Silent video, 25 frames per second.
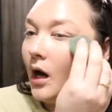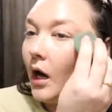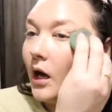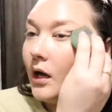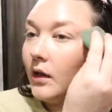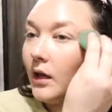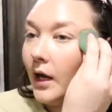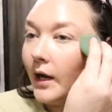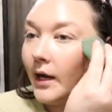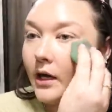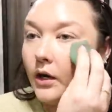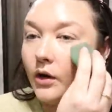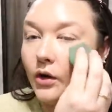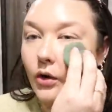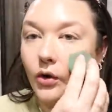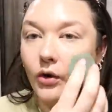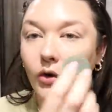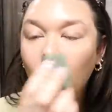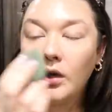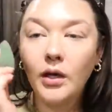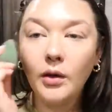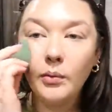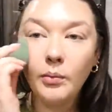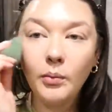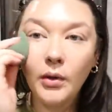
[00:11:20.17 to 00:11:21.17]
I like
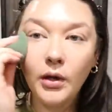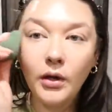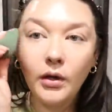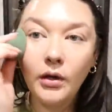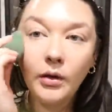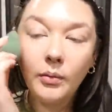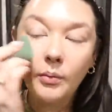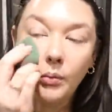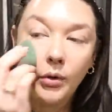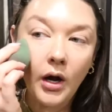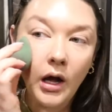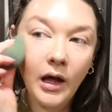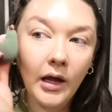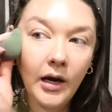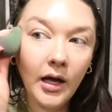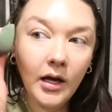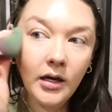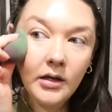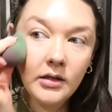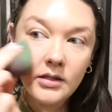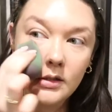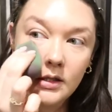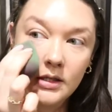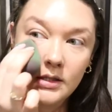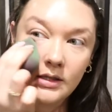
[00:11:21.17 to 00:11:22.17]
cream
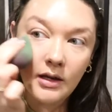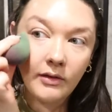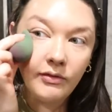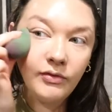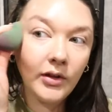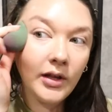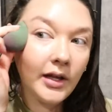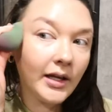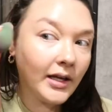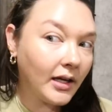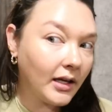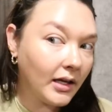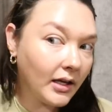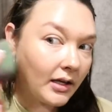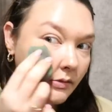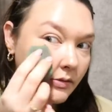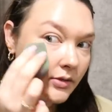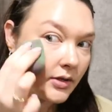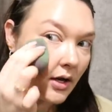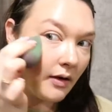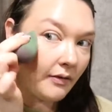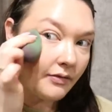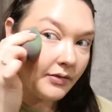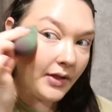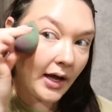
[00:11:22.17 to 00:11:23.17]
products because I feel like it
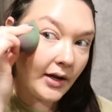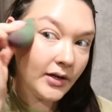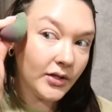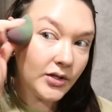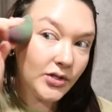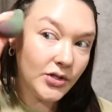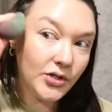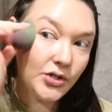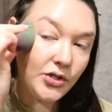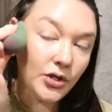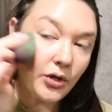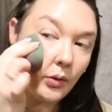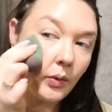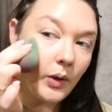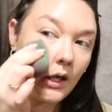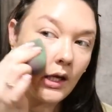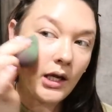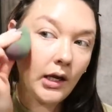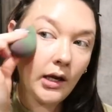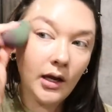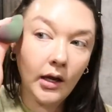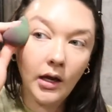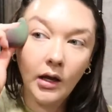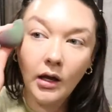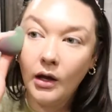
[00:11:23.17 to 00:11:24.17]
gives off that
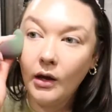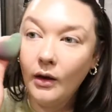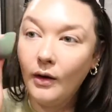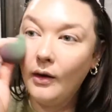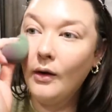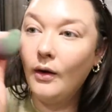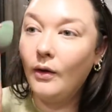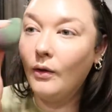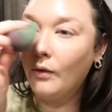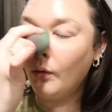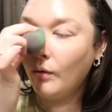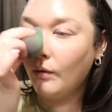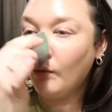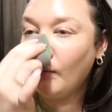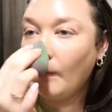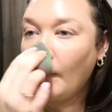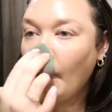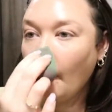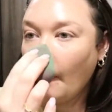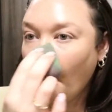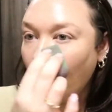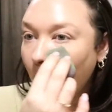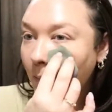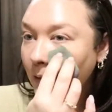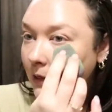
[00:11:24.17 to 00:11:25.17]
dewy
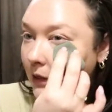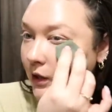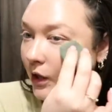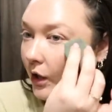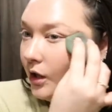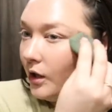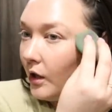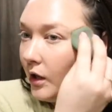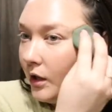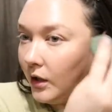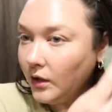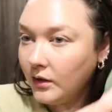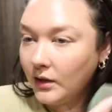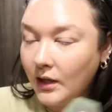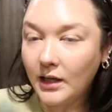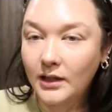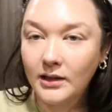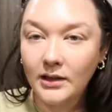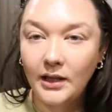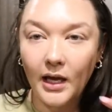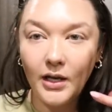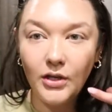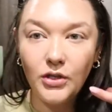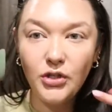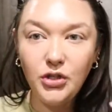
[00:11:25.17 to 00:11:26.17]
look and
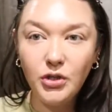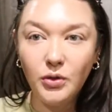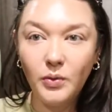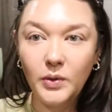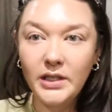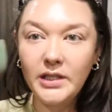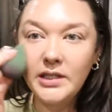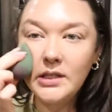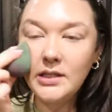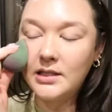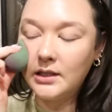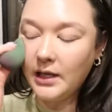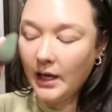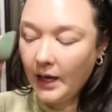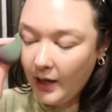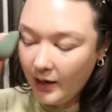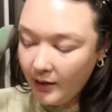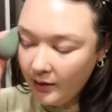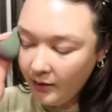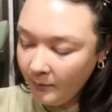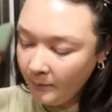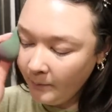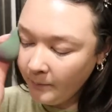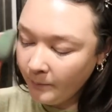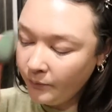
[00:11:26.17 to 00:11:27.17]
like that dewy
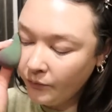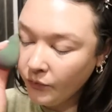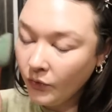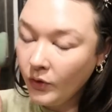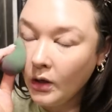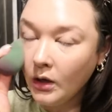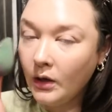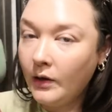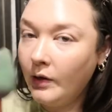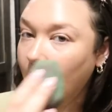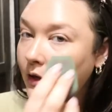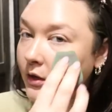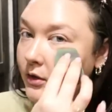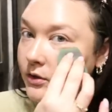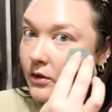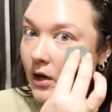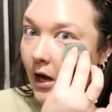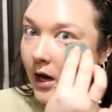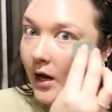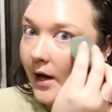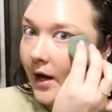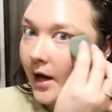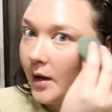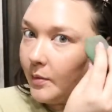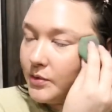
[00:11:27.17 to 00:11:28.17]
skin. So
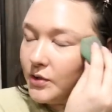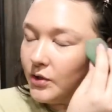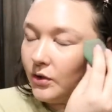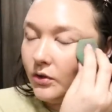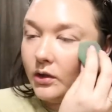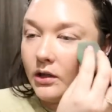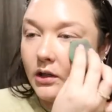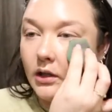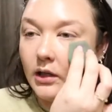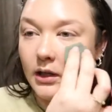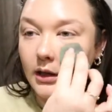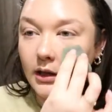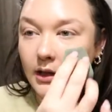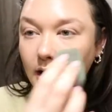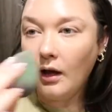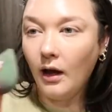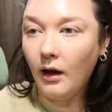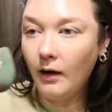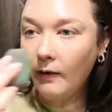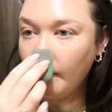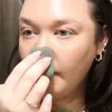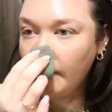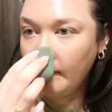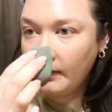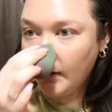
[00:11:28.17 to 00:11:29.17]
I absolutely
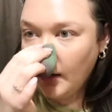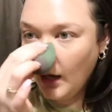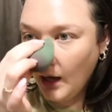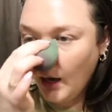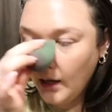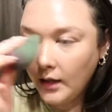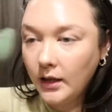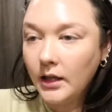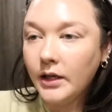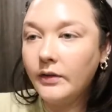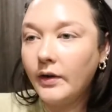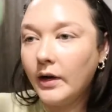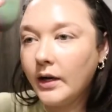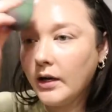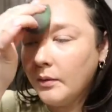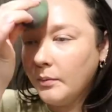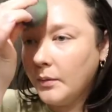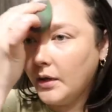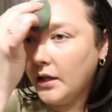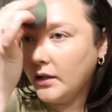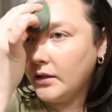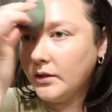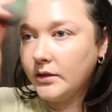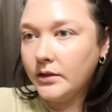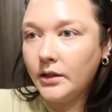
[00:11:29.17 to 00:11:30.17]
love and highly
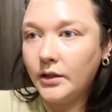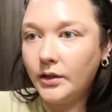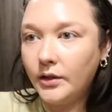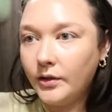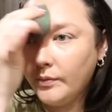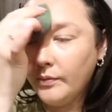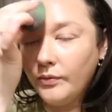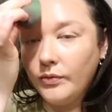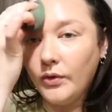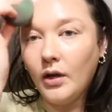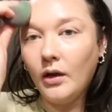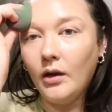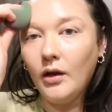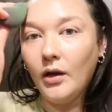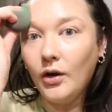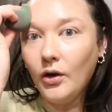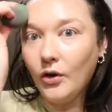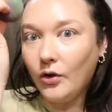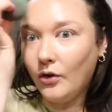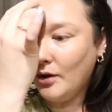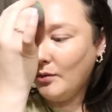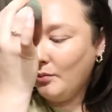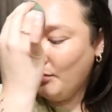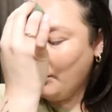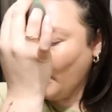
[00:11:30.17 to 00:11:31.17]
recommend
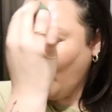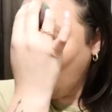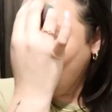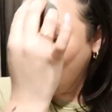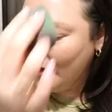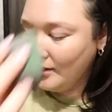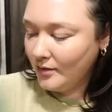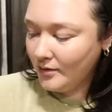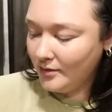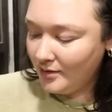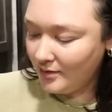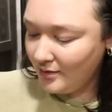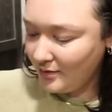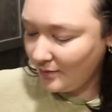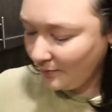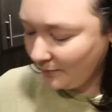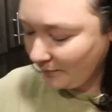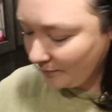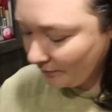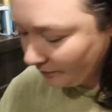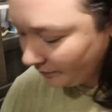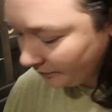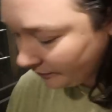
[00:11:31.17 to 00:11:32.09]
cream products.